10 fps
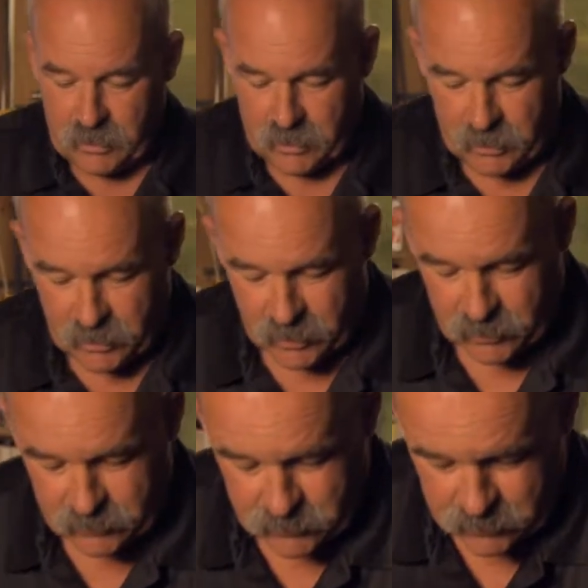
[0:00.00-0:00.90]

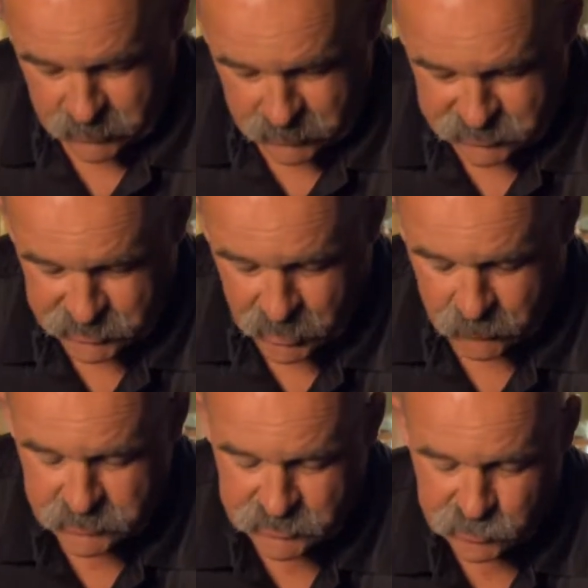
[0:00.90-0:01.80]
I start
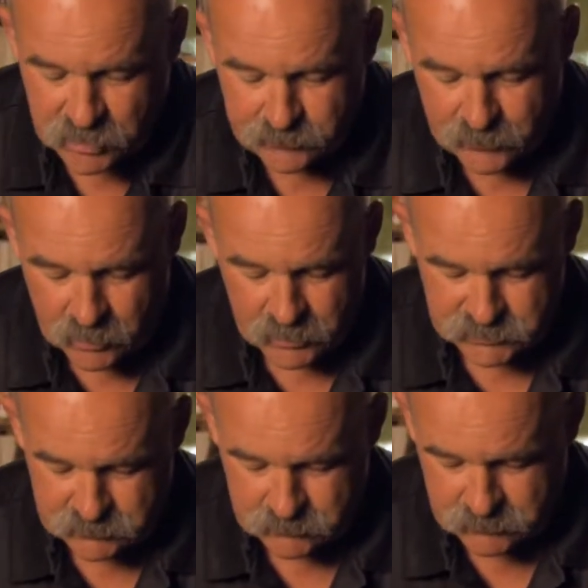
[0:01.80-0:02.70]
with the straight bars.